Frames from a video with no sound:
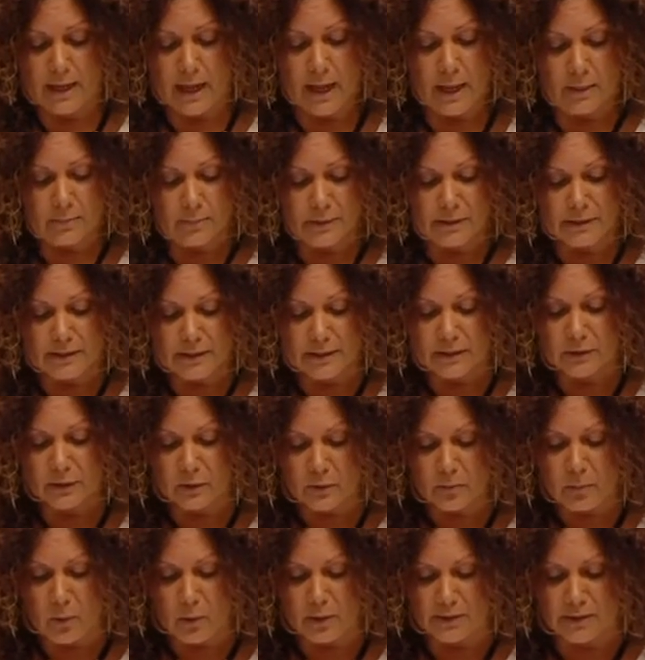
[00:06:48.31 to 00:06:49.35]
and political
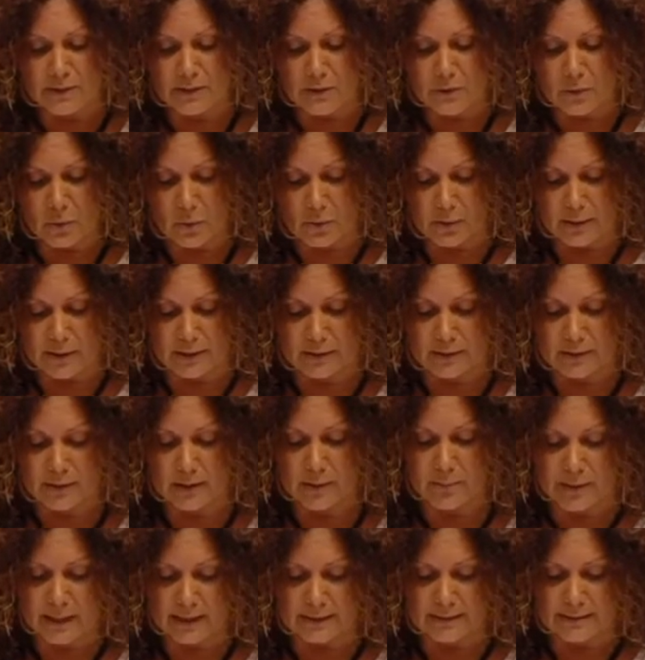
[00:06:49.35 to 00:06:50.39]
point scoring
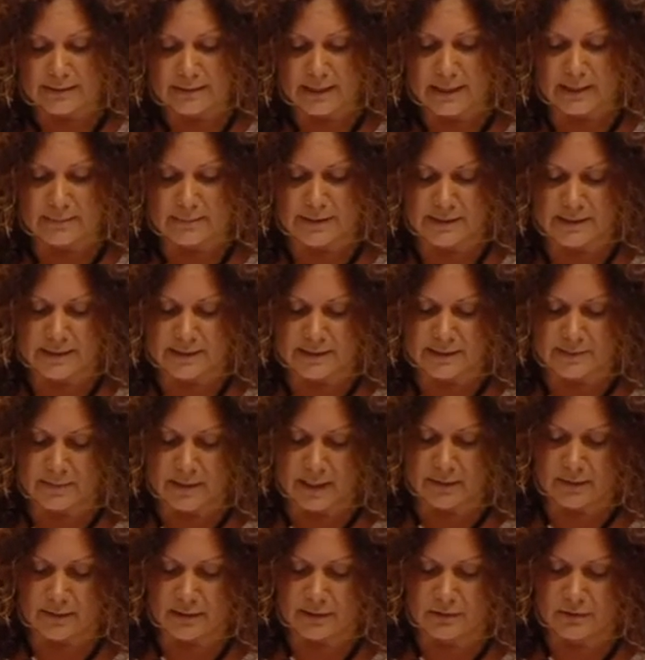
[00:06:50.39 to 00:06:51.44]
about same-sex
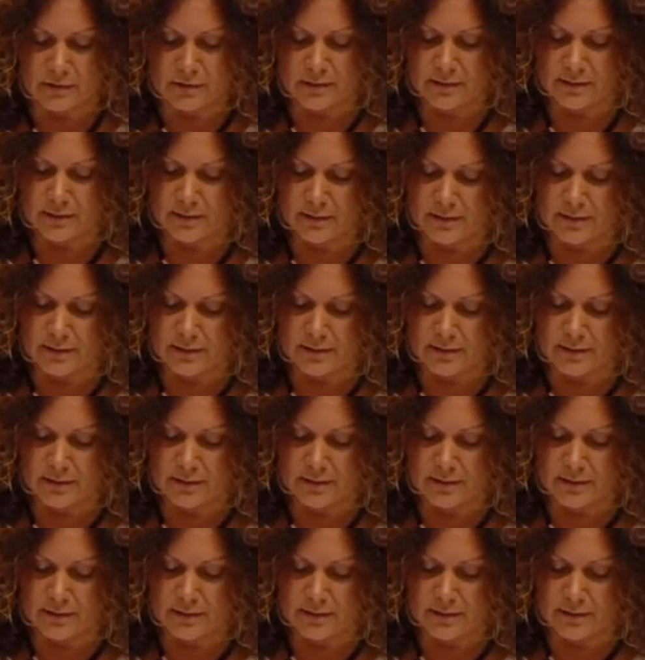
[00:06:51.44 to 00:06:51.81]
marriage.